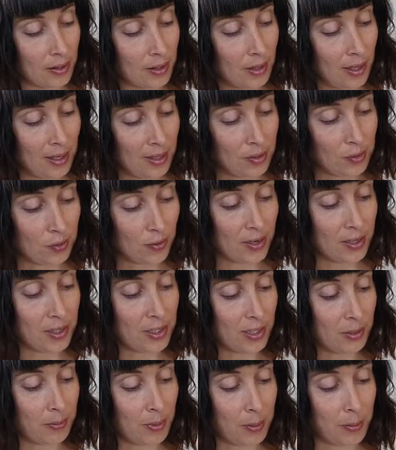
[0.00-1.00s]
and
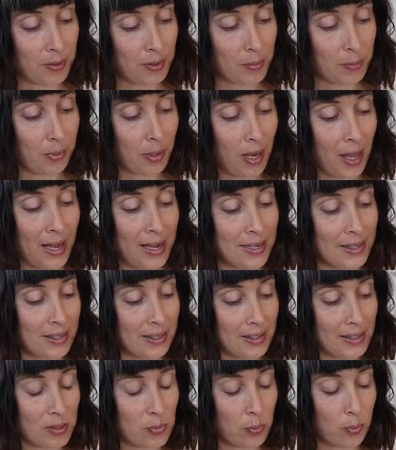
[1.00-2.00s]
drenching me with a blinding
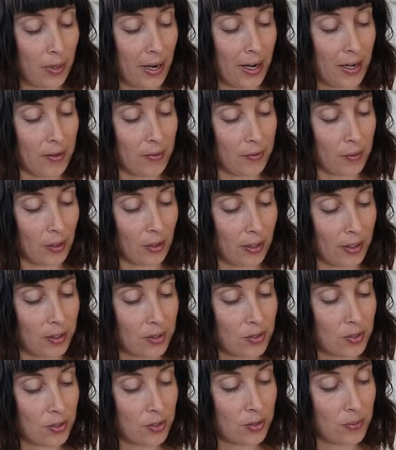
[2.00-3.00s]
spray of
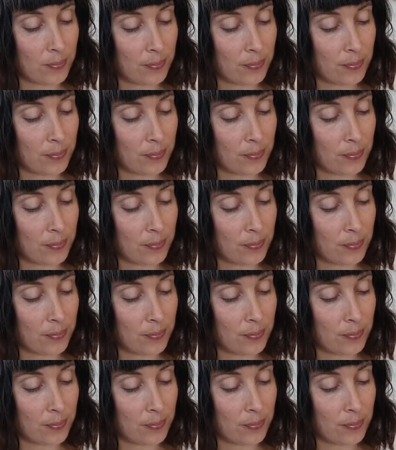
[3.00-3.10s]
knowledge.